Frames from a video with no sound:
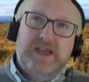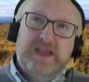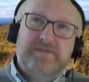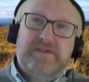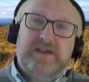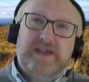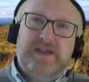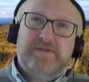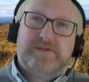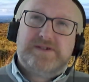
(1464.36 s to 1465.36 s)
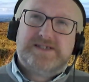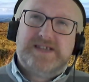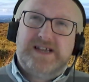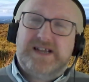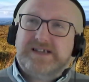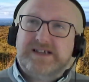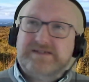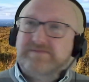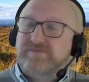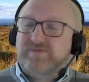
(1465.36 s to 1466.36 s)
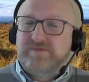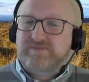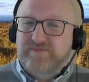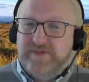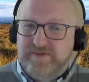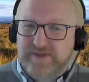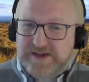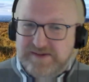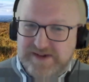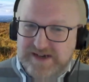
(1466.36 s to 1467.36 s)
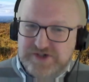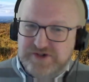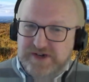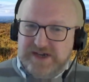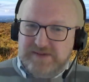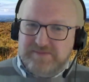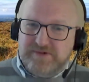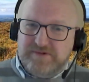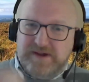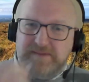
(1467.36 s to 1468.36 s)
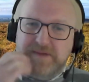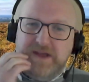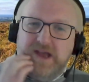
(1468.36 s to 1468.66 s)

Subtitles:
If you were to say like very randomly a training program,